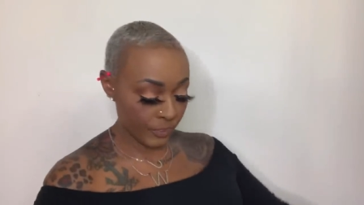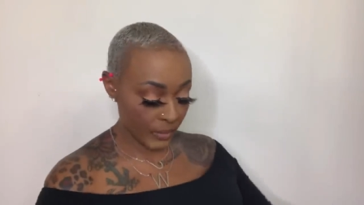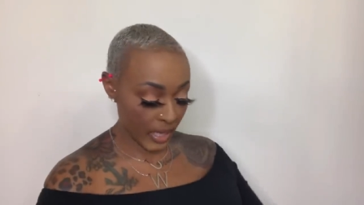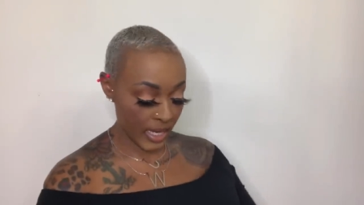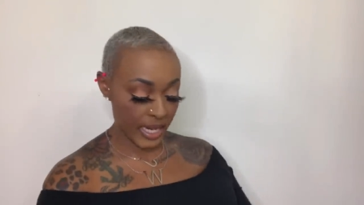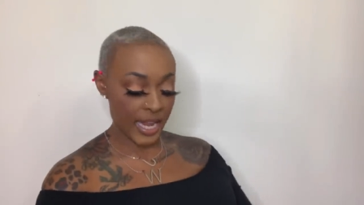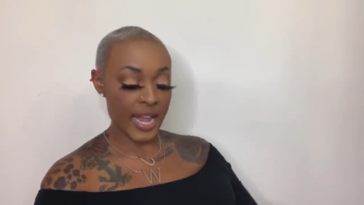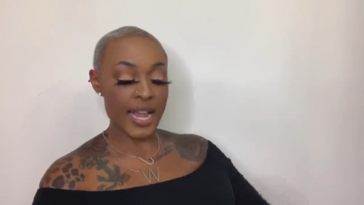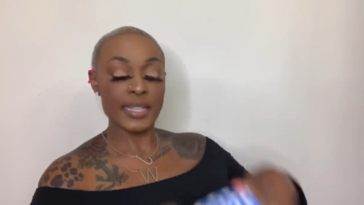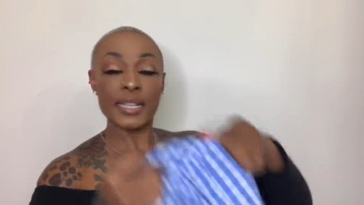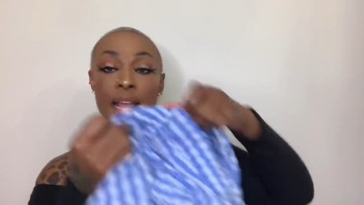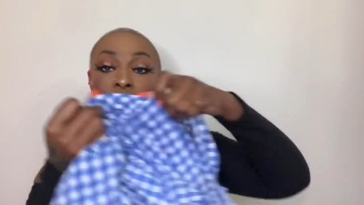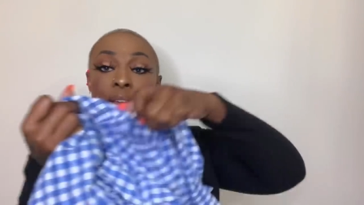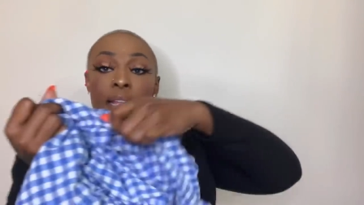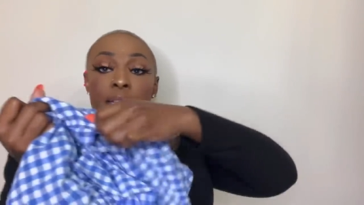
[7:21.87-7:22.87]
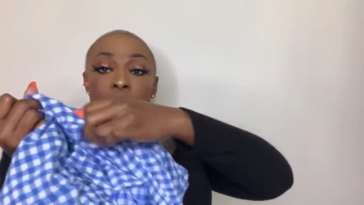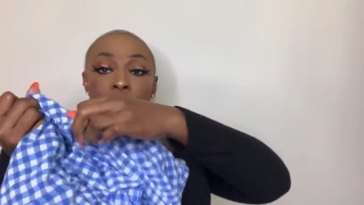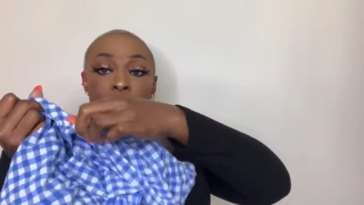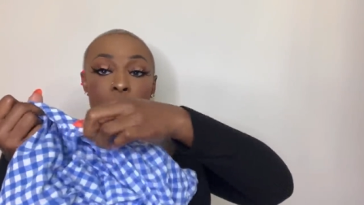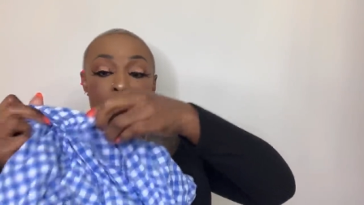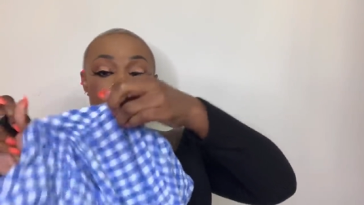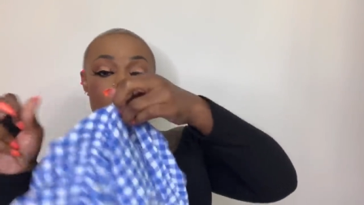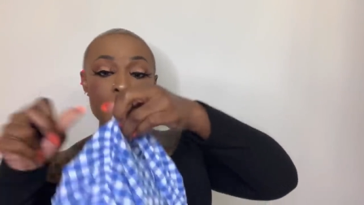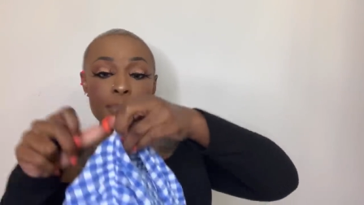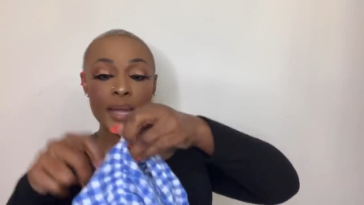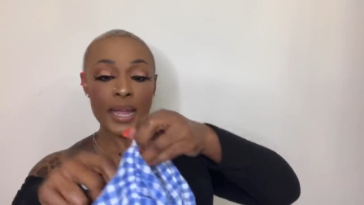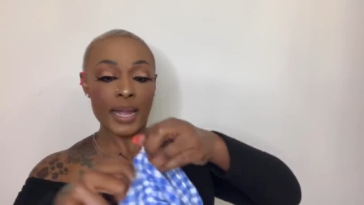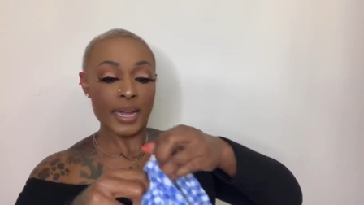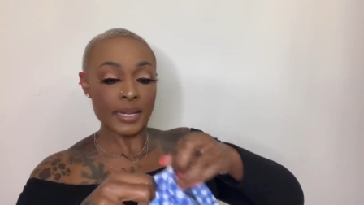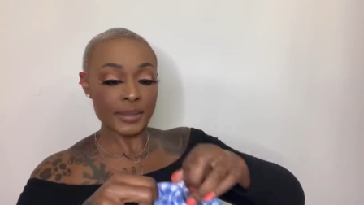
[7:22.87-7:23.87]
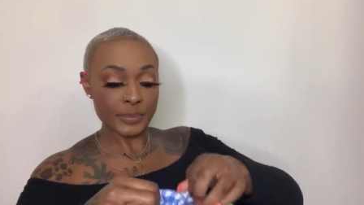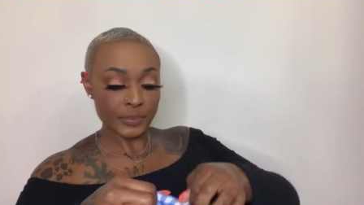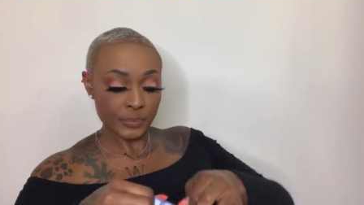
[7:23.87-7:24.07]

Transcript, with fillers: And it has a zipper back.